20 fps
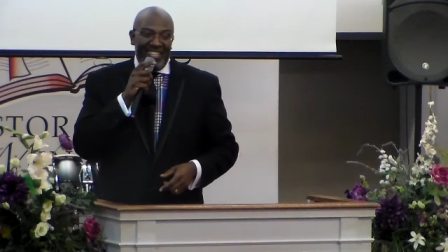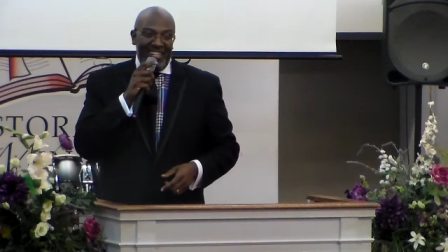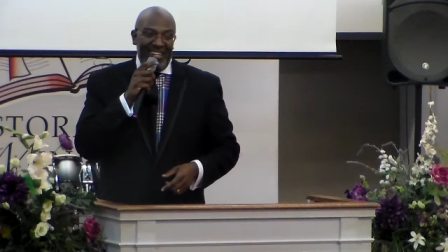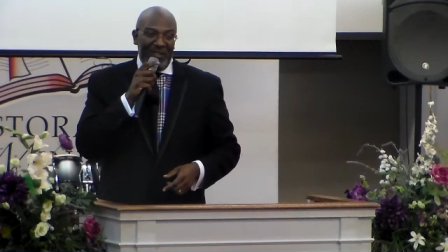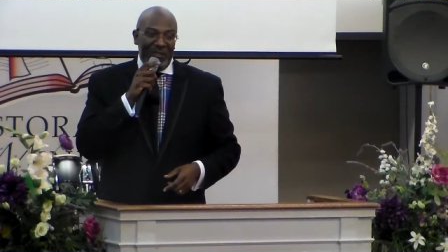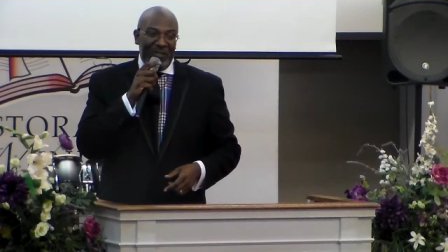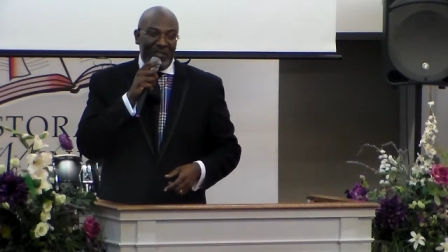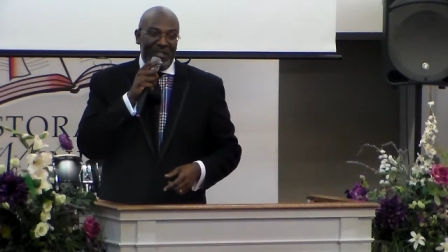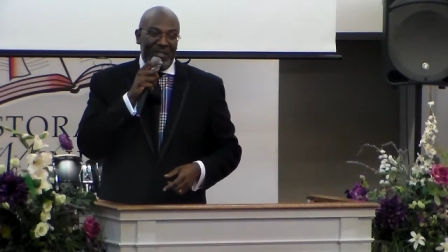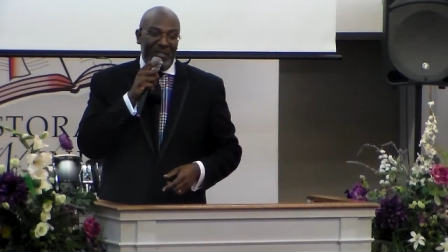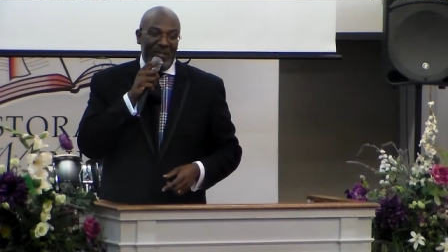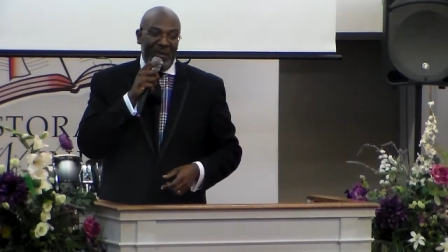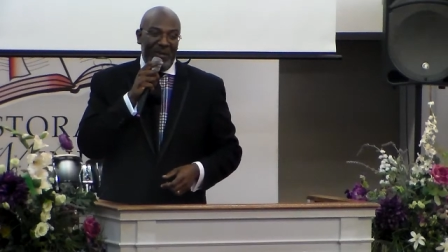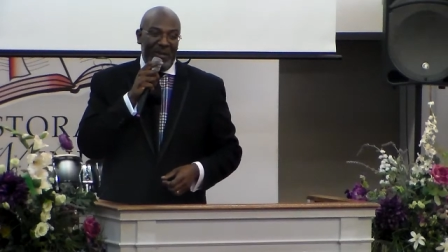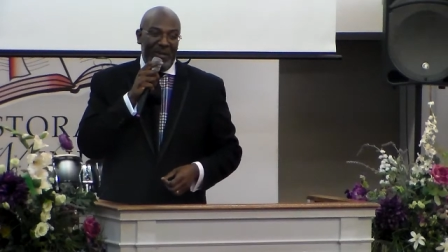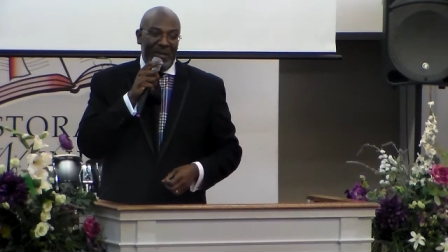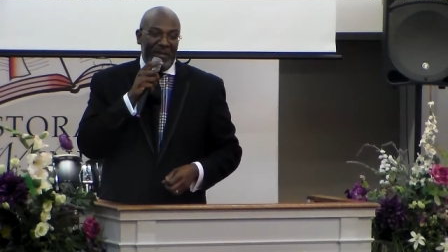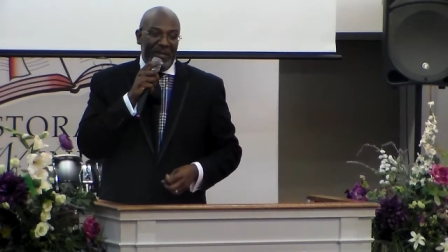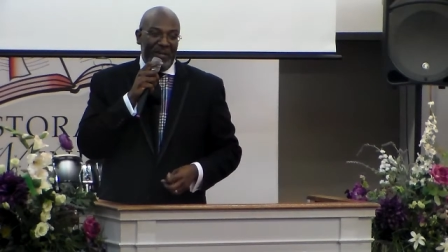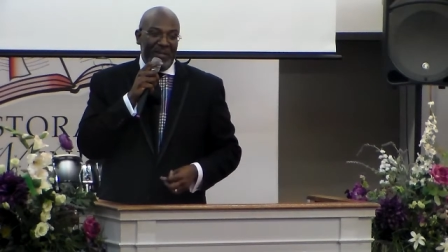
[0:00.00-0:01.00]
Close the
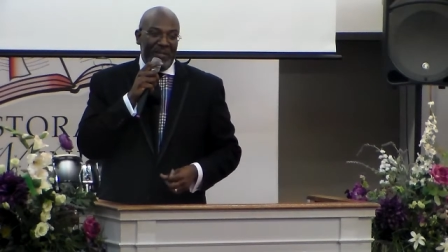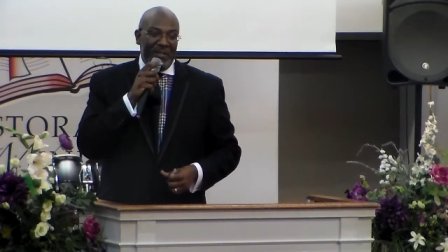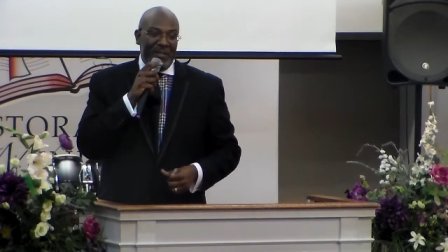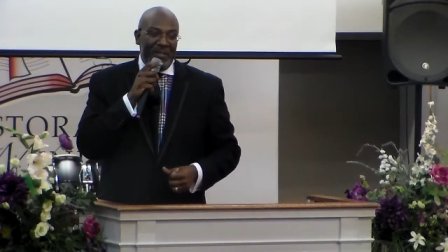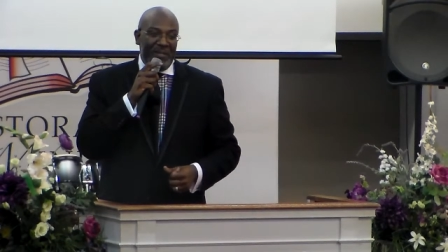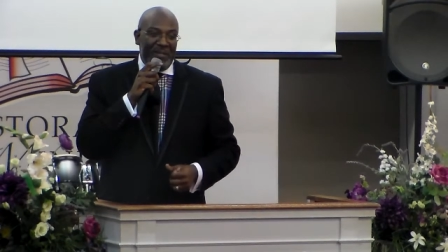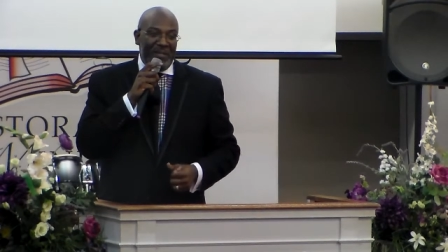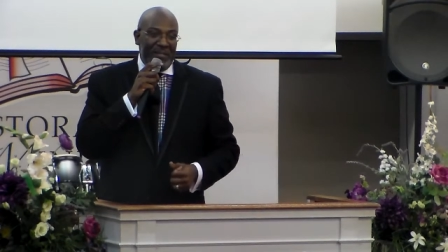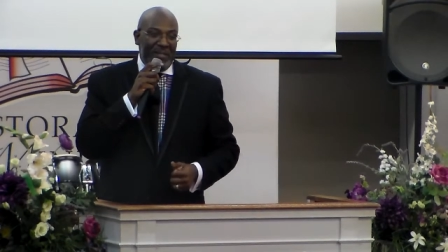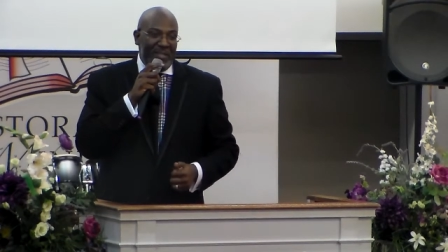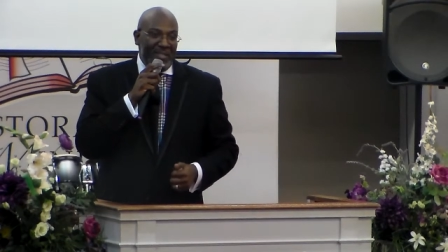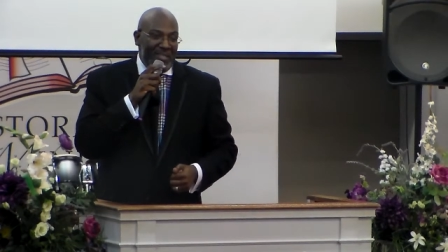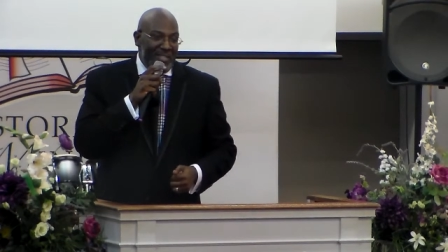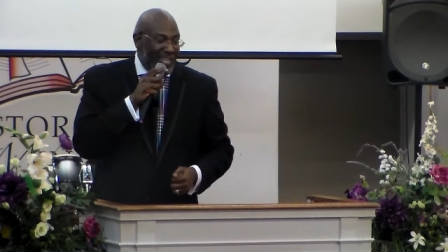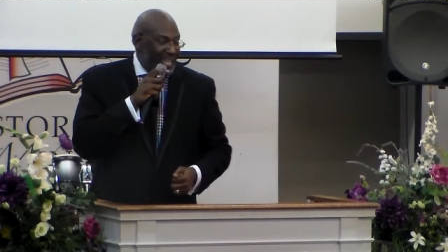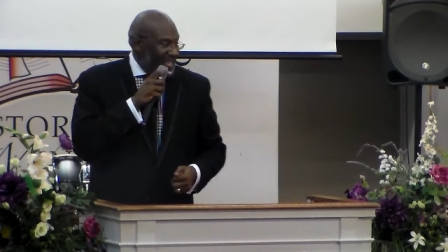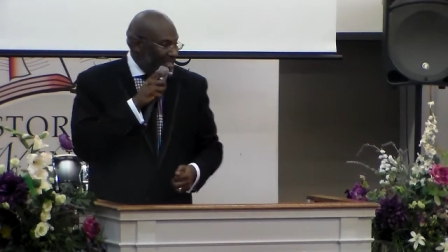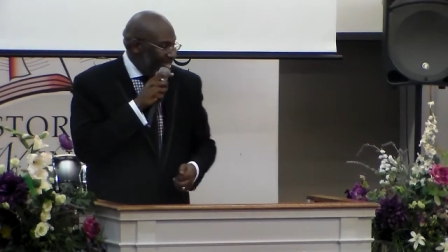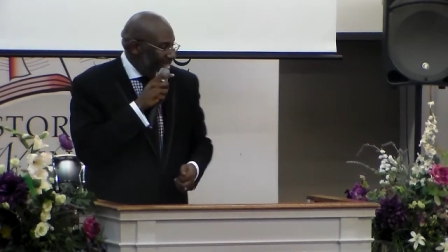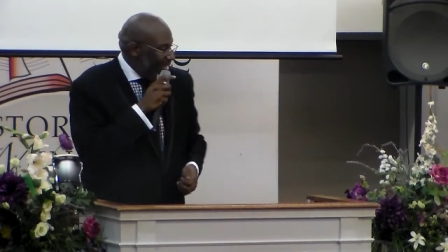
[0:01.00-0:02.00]
door.
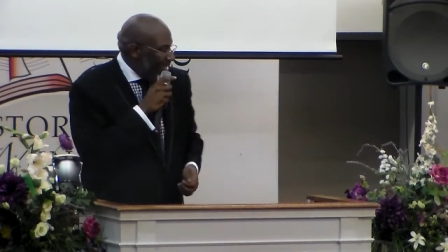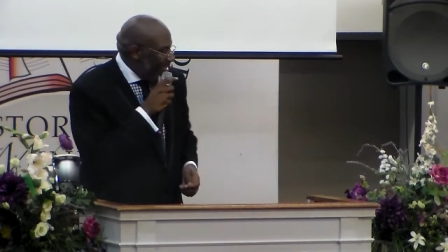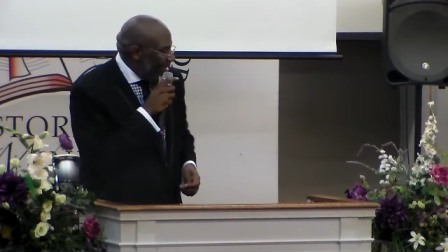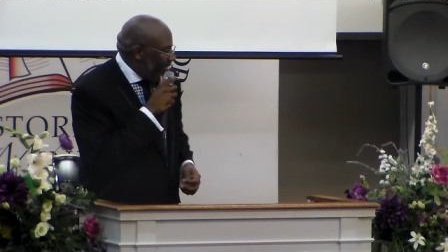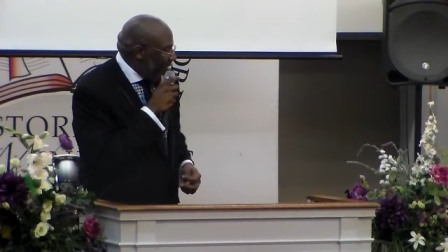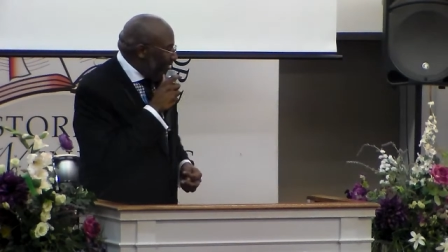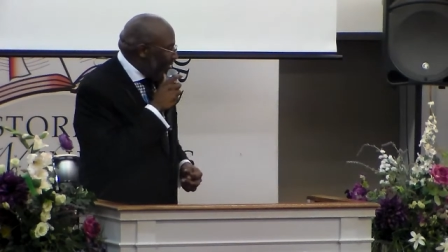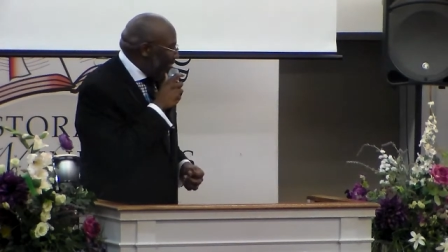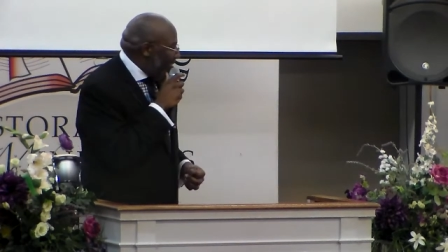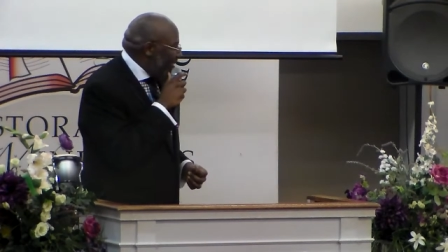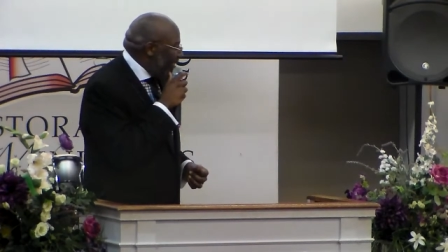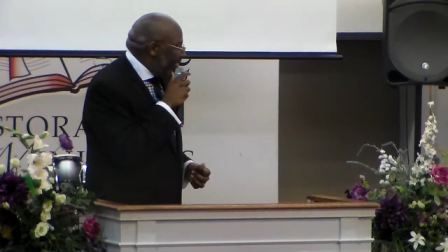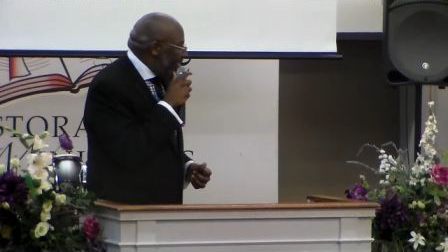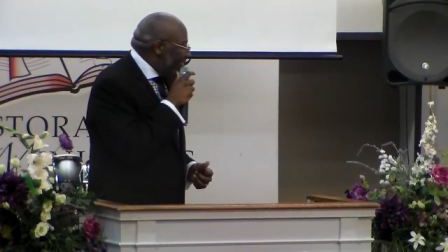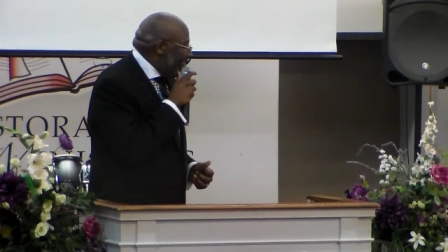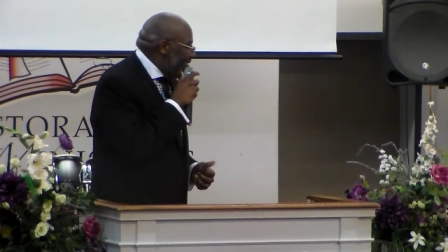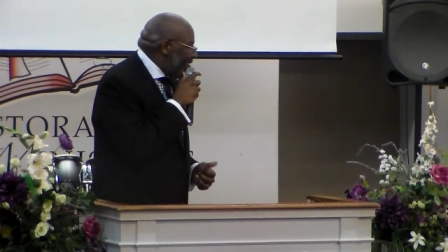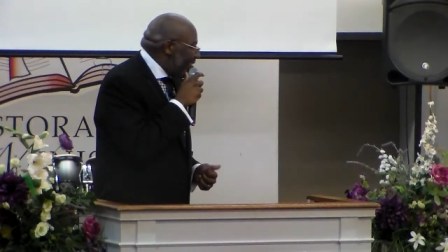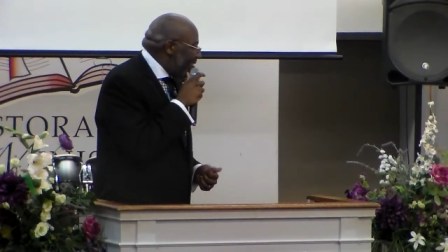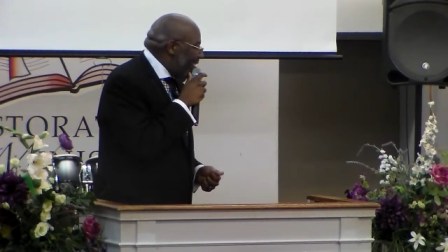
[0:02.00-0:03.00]
I think Goodson
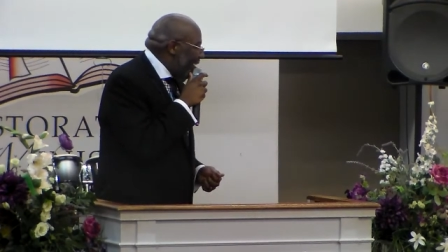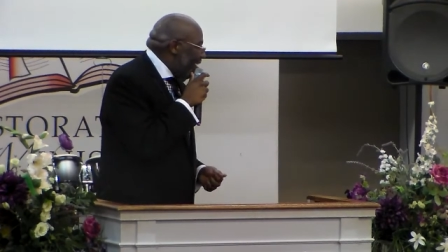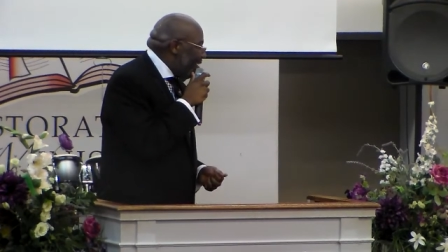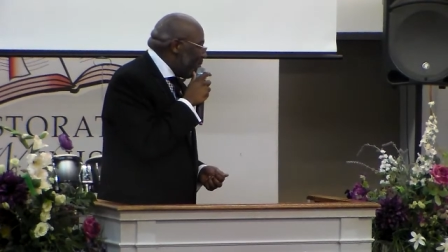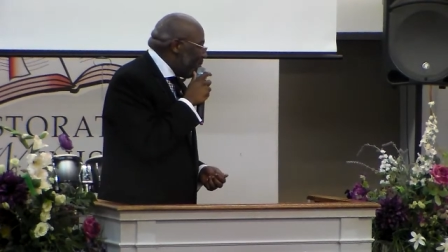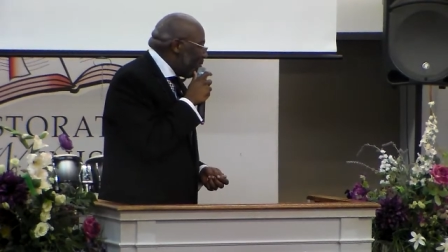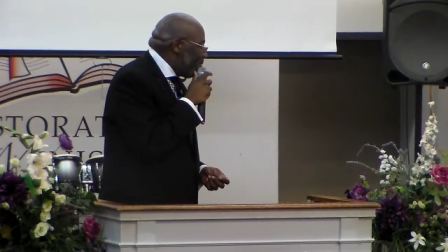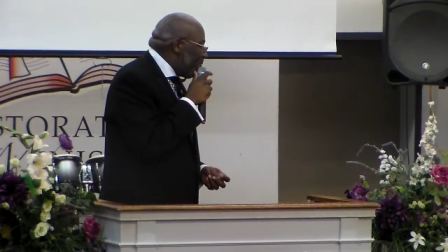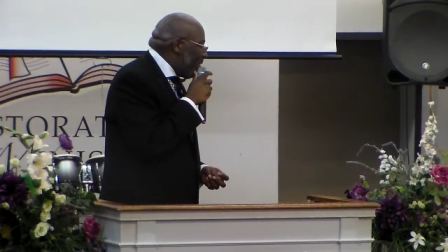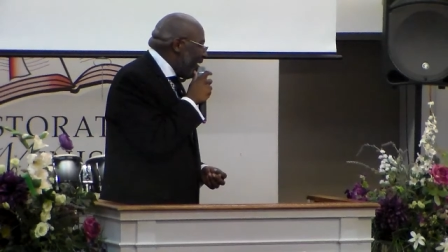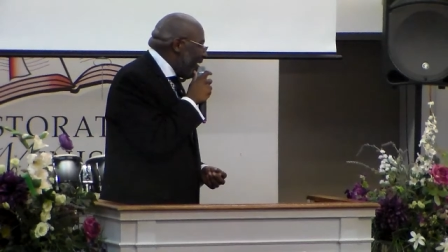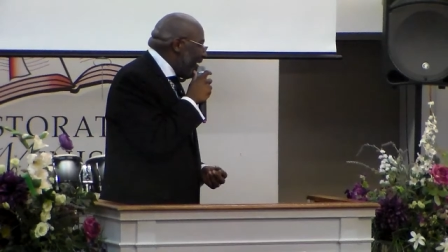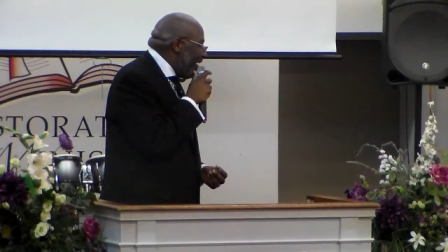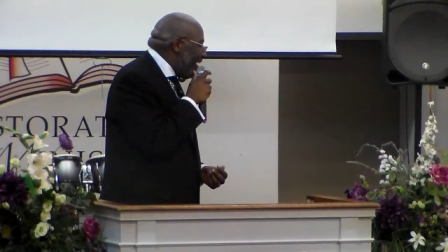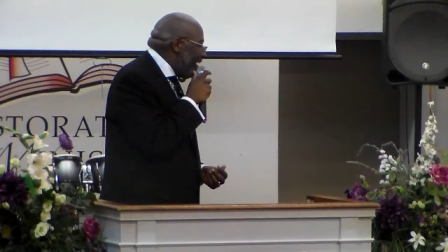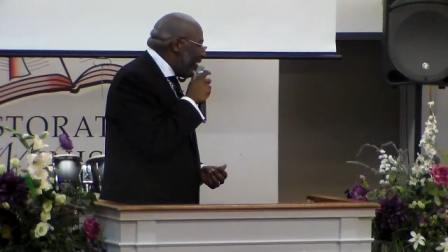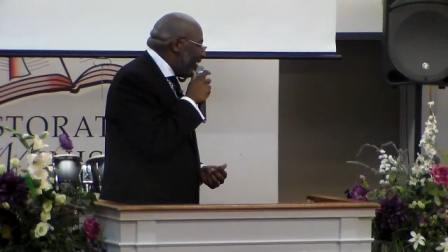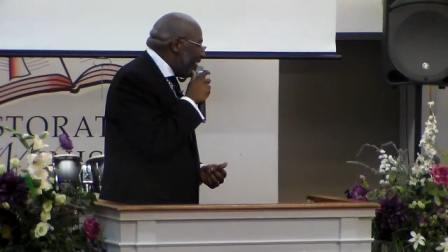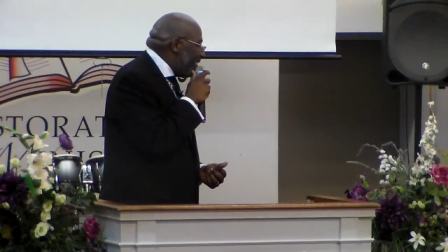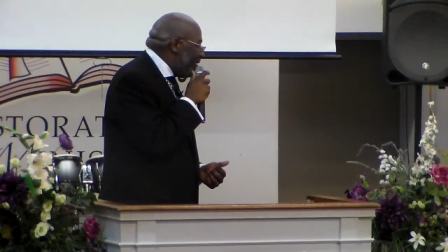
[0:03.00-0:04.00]
and Sims probably
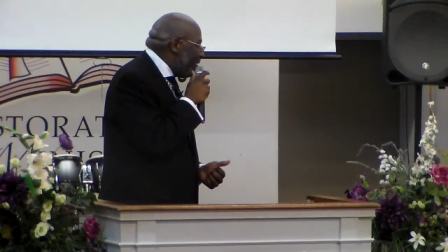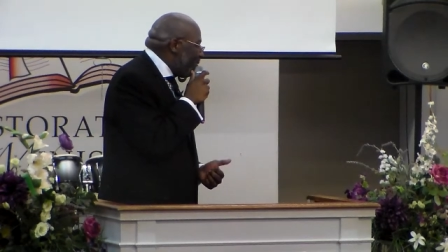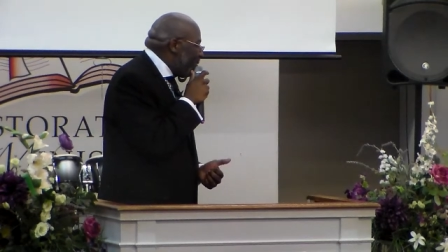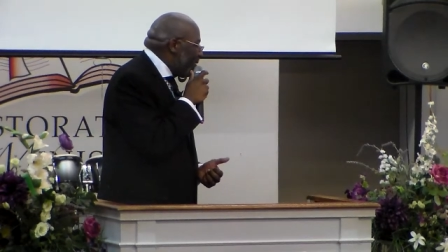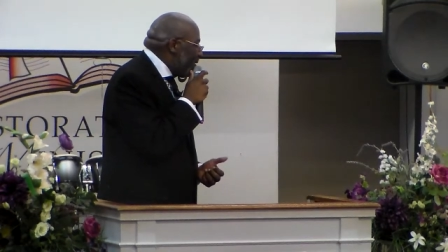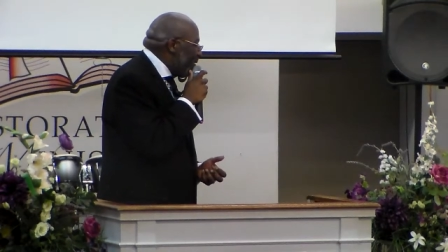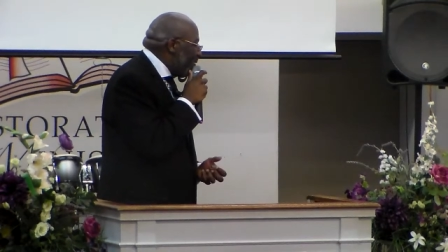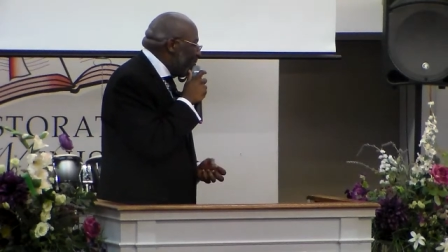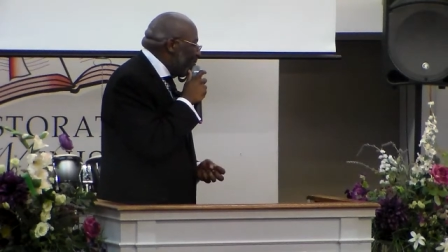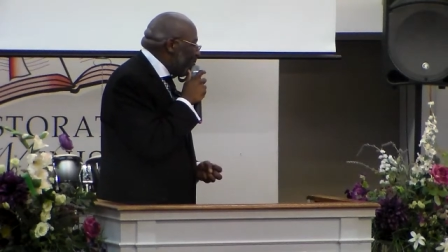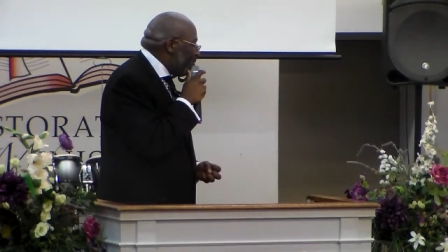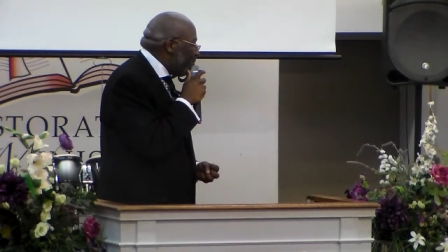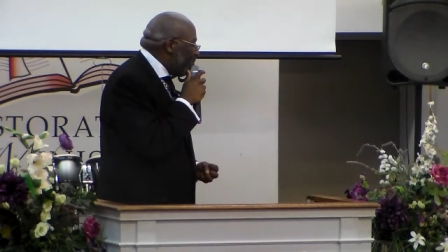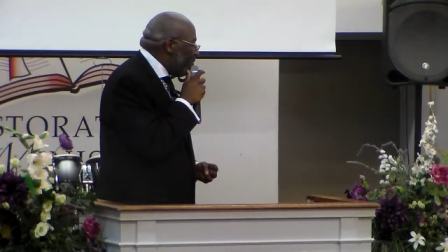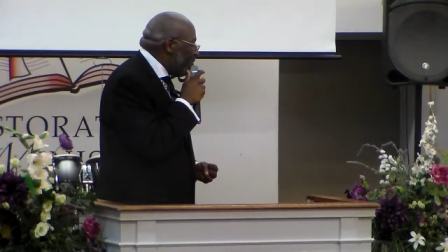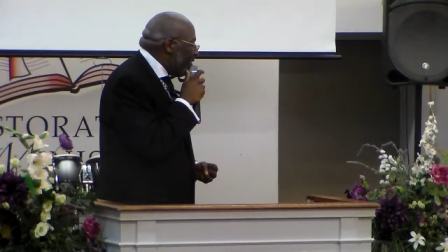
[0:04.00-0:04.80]
had the door closed